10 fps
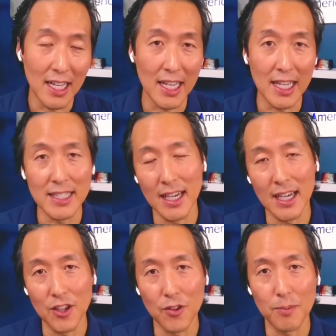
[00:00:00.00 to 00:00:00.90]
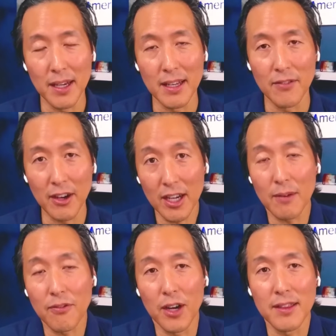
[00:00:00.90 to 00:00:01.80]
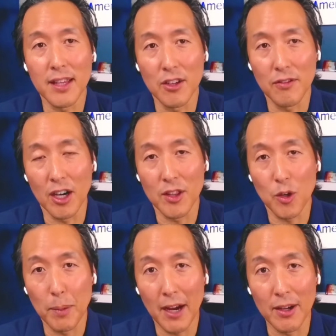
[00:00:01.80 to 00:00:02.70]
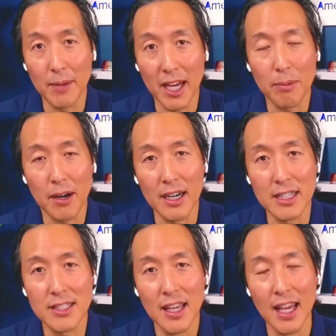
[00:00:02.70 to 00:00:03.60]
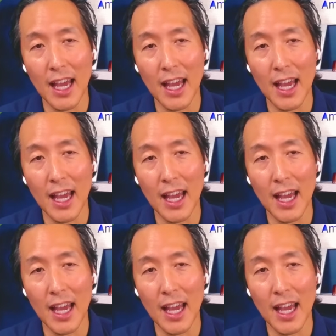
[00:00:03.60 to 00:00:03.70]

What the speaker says: is that you've been very upfront that you've gone through perimenopause,